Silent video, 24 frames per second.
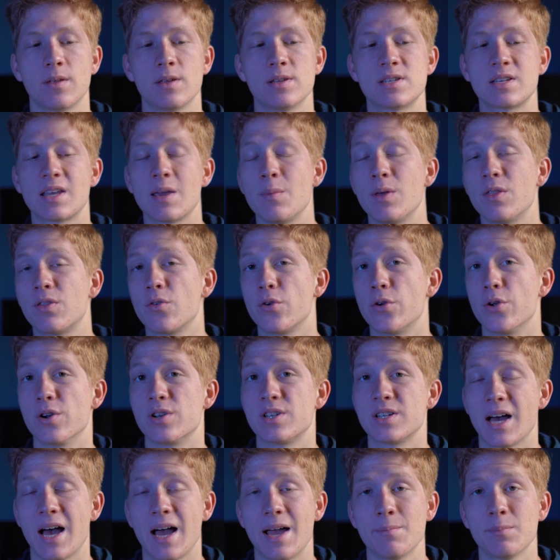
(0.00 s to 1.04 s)
skimming through your
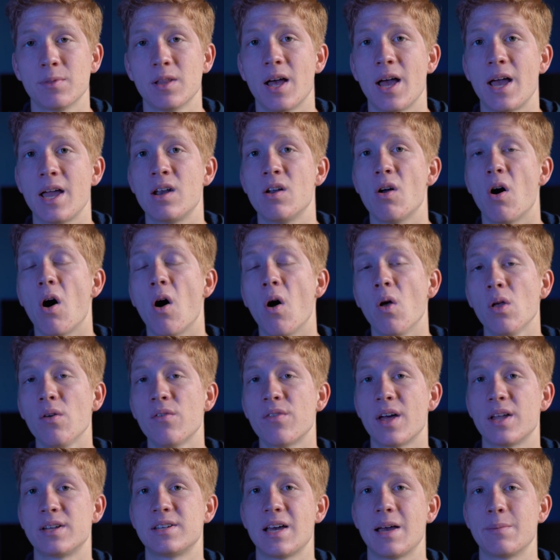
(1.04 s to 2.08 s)
timeline, all of
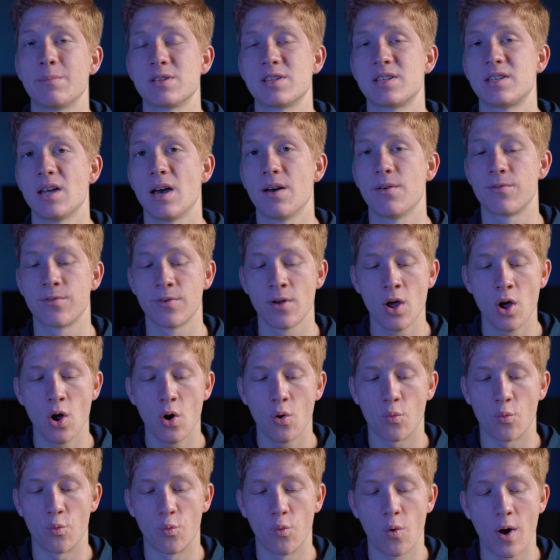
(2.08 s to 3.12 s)
that type of stuff
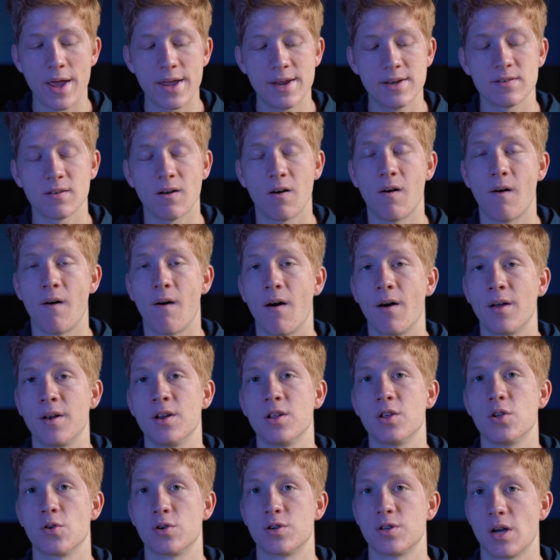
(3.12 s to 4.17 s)
right
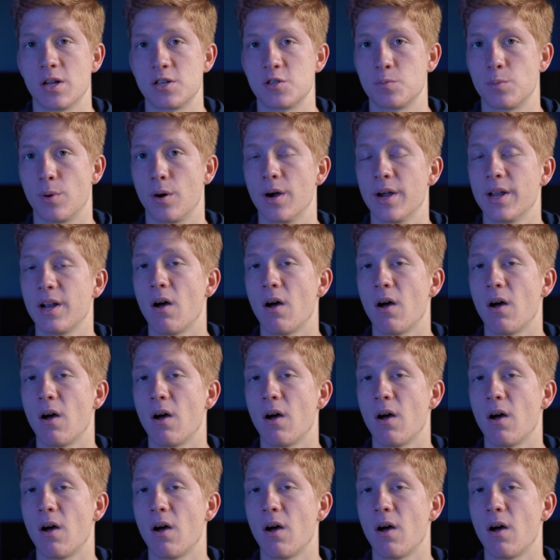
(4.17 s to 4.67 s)
on your touch bar.